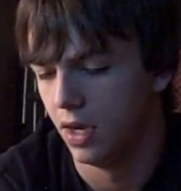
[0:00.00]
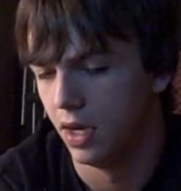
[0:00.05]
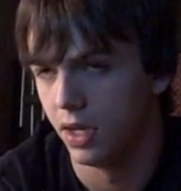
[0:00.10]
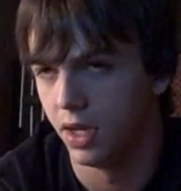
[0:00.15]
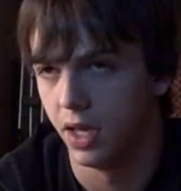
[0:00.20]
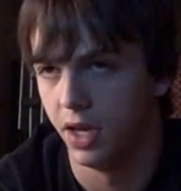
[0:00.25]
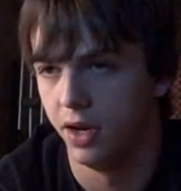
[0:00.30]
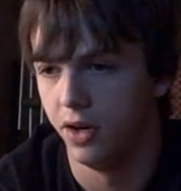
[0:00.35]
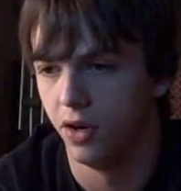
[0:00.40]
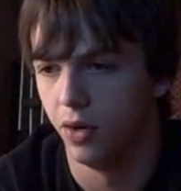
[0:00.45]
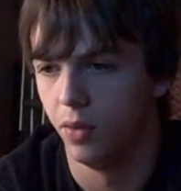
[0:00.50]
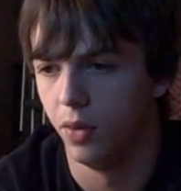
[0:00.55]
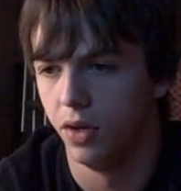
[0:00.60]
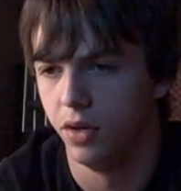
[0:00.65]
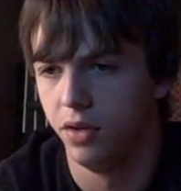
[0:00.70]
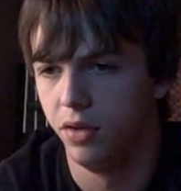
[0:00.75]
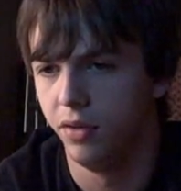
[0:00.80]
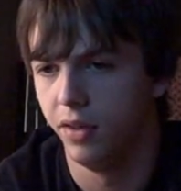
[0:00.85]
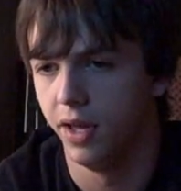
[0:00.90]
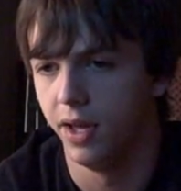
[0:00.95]
I kind of don't
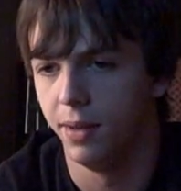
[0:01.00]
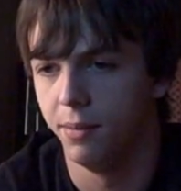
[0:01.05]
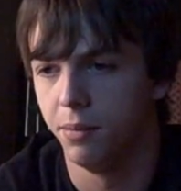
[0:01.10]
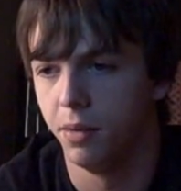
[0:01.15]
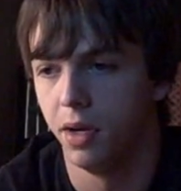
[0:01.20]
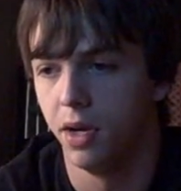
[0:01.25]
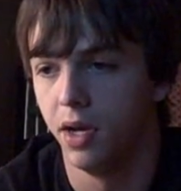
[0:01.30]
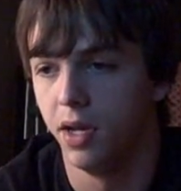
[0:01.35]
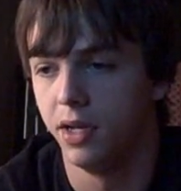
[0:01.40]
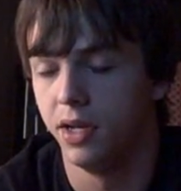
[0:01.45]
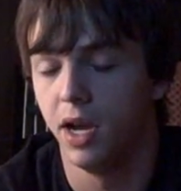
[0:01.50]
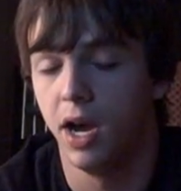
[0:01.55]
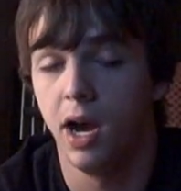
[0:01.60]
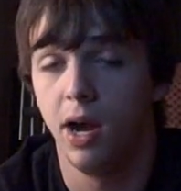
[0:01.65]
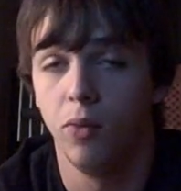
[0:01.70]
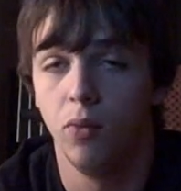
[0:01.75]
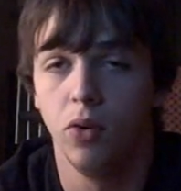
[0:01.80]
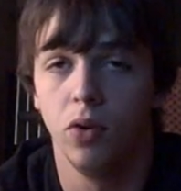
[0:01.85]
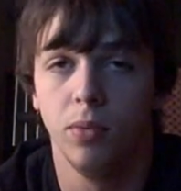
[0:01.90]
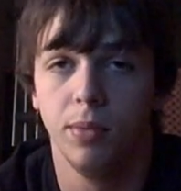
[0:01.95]
want to do that. But
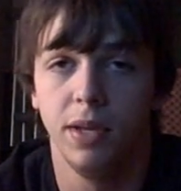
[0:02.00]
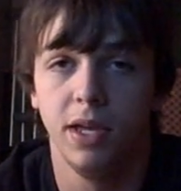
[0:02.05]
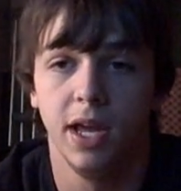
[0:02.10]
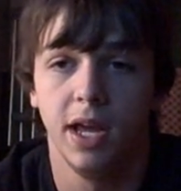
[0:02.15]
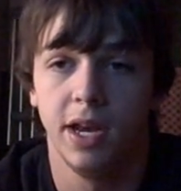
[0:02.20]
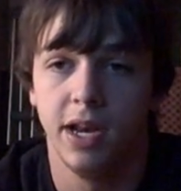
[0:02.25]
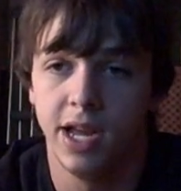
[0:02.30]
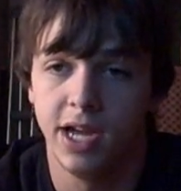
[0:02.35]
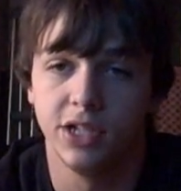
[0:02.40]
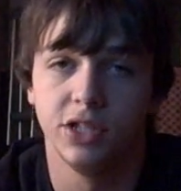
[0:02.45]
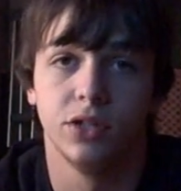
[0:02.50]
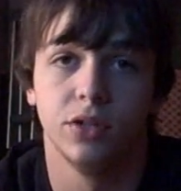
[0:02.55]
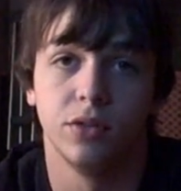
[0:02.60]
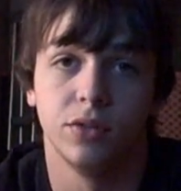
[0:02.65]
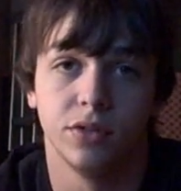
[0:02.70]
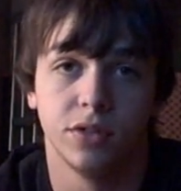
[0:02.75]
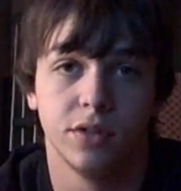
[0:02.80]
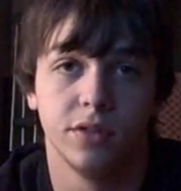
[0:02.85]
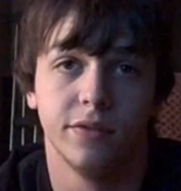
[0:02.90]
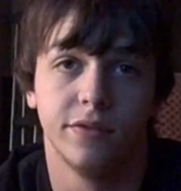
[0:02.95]
I will be at
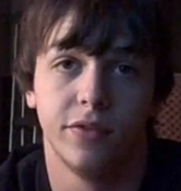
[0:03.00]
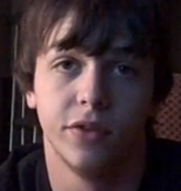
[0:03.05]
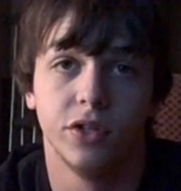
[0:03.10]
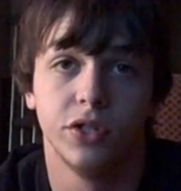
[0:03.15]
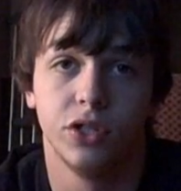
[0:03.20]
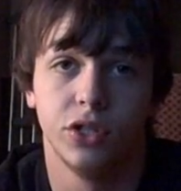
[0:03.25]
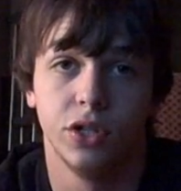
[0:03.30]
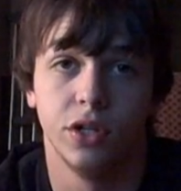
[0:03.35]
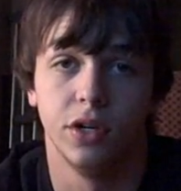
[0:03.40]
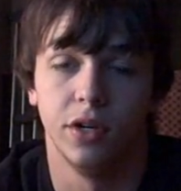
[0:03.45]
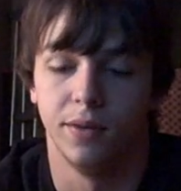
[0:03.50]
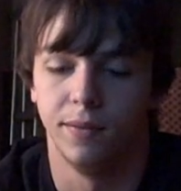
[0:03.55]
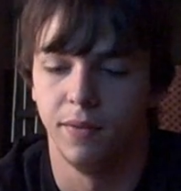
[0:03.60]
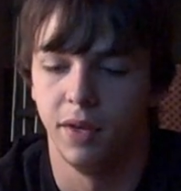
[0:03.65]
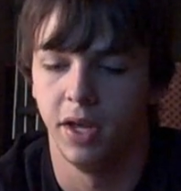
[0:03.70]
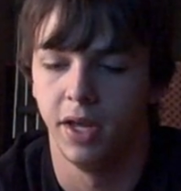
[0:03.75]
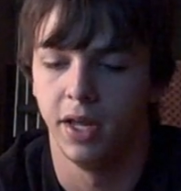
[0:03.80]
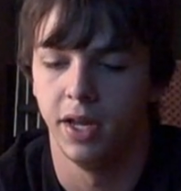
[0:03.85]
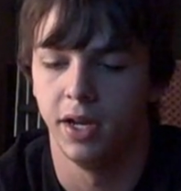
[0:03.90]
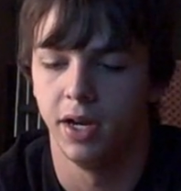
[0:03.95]
Nationals for sure,
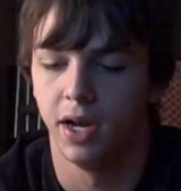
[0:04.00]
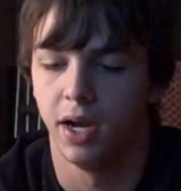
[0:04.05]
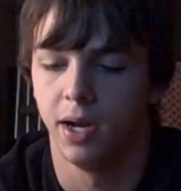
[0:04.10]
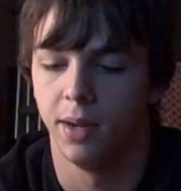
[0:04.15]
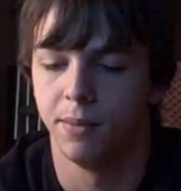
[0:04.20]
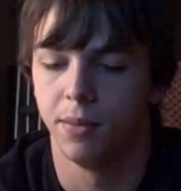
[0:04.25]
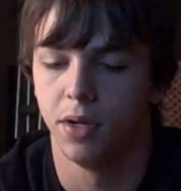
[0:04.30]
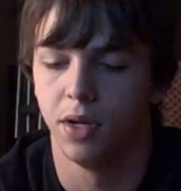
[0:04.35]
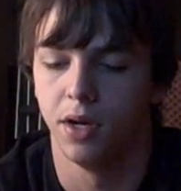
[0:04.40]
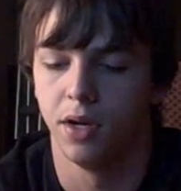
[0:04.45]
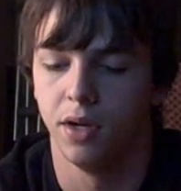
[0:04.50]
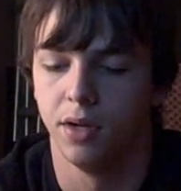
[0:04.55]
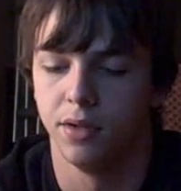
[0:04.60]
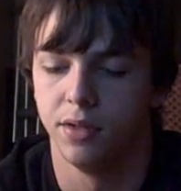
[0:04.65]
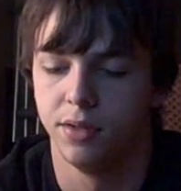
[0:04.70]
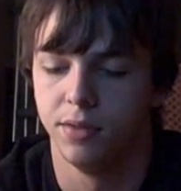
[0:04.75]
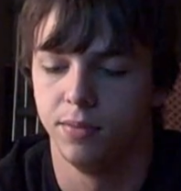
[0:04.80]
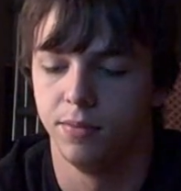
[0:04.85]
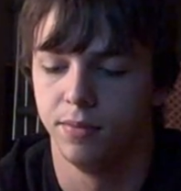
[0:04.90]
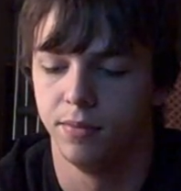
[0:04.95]
and I'm
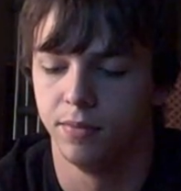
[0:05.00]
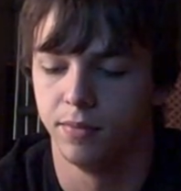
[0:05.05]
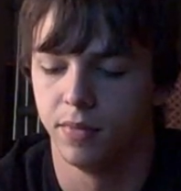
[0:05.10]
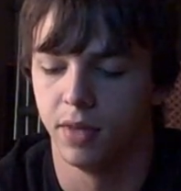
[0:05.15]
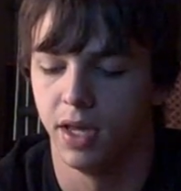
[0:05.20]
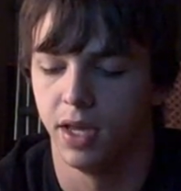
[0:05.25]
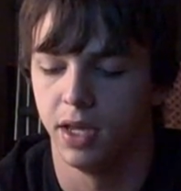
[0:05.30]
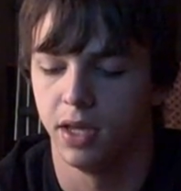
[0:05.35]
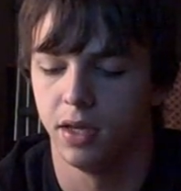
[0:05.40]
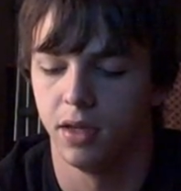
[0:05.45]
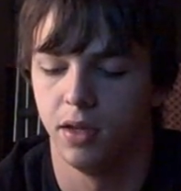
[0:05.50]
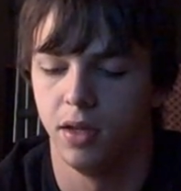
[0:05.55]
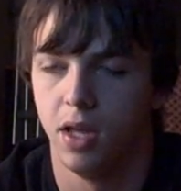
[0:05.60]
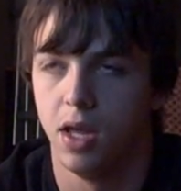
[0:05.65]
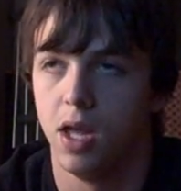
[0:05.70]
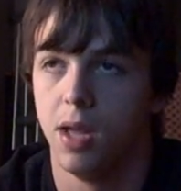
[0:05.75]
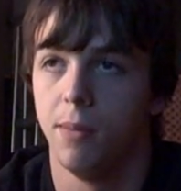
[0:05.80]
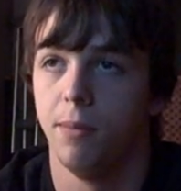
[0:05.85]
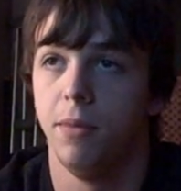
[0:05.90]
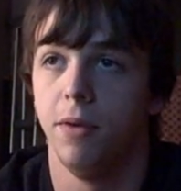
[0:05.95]
gonna like
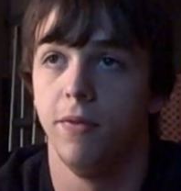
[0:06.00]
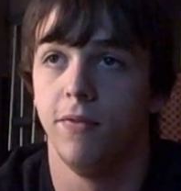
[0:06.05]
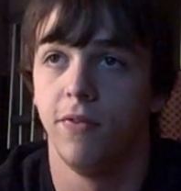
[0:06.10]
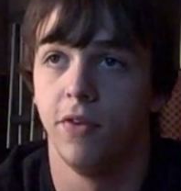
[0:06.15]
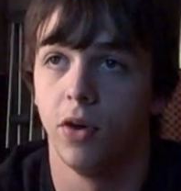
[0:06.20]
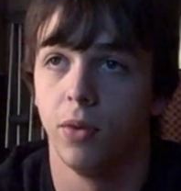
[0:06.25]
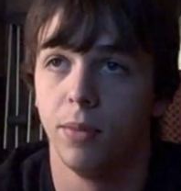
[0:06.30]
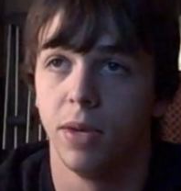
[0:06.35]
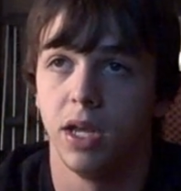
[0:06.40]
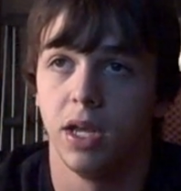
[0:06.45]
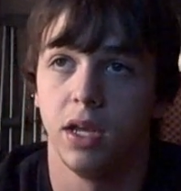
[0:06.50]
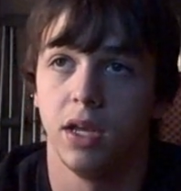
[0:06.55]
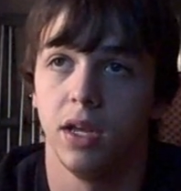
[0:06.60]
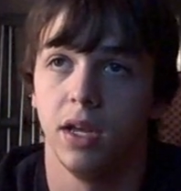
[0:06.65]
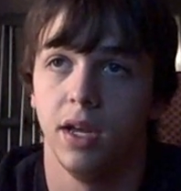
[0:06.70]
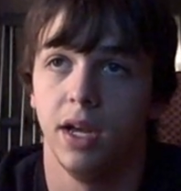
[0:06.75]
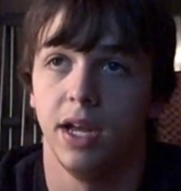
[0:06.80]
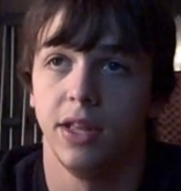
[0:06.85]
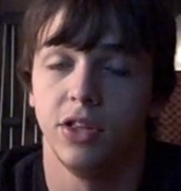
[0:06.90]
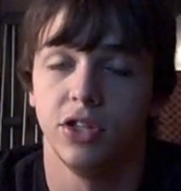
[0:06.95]
be
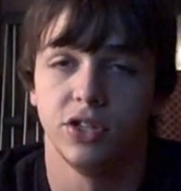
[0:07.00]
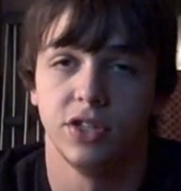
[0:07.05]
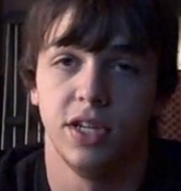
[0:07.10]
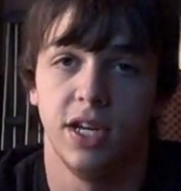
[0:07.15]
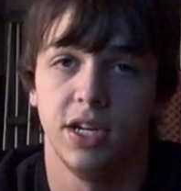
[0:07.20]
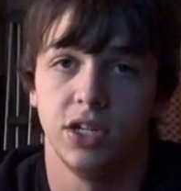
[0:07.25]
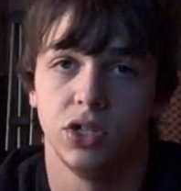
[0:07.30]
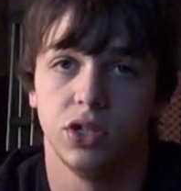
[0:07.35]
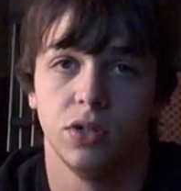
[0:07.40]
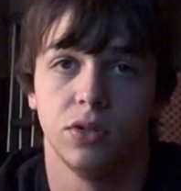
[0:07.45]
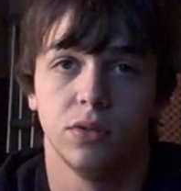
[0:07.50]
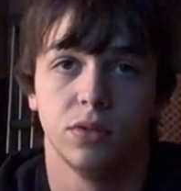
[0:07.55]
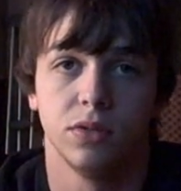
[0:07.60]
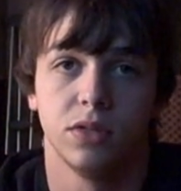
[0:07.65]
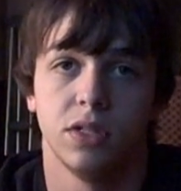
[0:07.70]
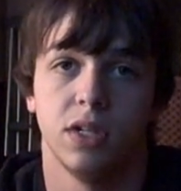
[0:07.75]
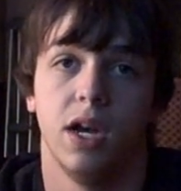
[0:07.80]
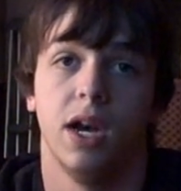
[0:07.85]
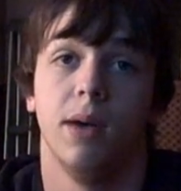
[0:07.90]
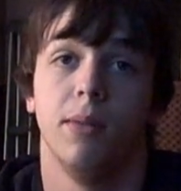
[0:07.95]
filming at this Nationals.